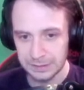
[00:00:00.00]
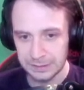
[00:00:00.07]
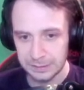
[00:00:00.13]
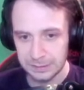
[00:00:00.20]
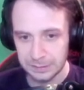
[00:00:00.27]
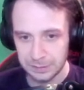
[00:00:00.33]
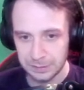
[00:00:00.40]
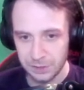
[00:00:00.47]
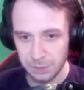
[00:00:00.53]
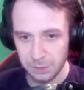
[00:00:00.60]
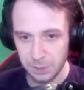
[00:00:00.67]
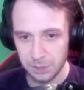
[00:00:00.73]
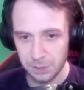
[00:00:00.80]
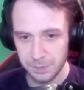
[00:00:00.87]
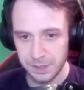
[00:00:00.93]
So we come
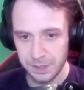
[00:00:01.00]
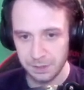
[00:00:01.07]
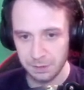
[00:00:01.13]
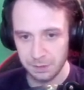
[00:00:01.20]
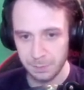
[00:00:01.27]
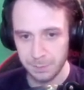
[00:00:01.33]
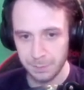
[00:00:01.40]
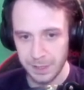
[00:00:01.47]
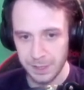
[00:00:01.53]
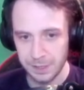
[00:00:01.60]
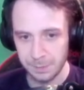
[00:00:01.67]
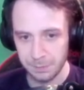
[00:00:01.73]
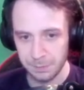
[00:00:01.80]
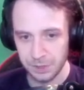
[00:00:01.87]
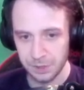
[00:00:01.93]
to basement, which
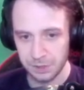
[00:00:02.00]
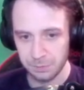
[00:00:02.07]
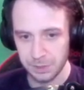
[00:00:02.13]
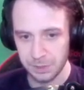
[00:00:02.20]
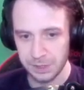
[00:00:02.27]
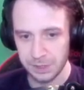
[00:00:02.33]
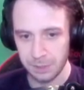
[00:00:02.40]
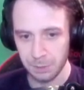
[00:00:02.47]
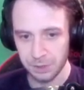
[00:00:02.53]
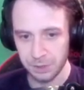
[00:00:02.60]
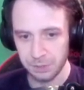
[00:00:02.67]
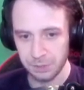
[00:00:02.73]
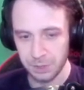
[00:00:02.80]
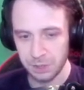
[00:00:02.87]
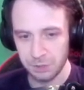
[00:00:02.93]
is reset 1. So we
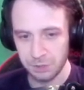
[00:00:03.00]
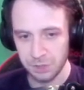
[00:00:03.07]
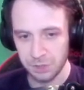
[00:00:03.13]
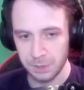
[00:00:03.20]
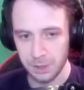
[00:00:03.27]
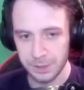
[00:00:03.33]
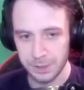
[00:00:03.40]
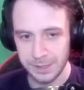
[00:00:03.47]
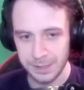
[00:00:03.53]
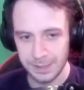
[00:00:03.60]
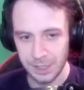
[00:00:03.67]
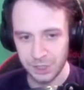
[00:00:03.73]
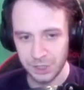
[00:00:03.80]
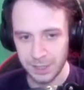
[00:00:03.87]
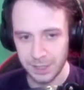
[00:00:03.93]
use something called slash
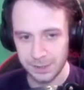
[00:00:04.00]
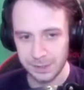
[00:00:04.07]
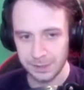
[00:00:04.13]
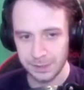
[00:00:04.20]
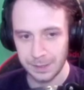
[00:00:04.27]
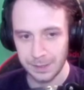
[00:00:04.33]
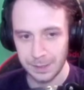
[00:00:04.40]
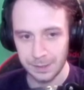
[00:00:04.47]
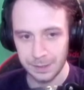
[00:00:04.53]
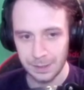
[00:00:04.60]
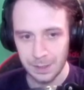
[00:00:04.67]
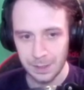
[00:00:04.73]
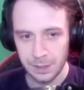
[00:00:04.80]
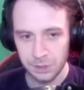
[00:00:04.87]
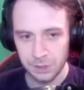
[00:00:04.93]
cancel in here.
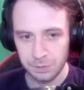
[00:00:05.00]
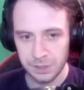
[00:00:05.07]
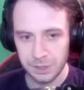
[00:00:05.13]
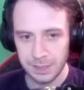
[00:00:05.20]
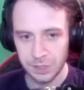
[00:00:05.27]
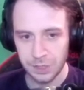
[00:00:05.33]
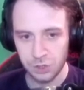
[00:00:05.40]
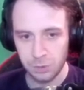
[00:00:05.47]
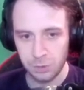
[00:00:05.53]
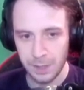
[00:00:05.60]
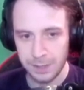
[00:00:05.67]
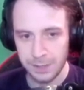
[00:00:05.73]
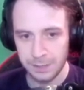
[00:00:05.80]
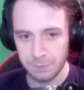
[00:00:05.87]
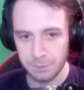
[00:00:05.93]
So we slash twice and we
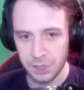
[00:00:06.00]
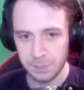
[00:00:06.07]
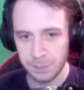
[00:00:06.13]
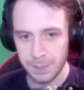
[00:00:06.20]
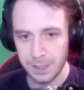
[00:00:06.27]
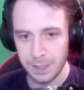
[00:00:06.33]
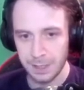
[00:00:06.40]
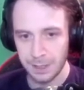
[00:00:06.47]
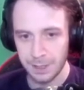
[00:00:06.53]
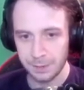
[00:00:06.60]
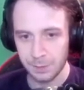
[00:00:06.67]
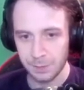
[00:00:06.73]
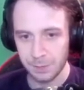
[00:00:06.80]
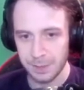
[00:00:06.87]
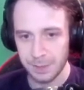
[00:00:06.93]
spin
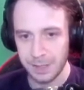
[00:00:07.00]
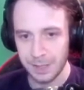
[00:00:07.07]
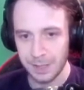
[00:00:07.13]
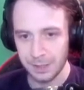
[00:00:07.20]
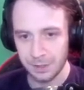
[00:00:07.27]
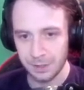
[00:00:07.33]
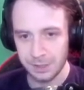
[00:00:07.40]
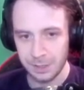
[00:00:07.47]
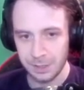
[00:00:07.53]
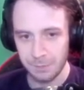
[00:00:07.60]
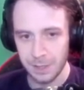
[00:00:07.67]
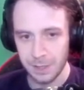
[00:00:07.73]
the analog stick round.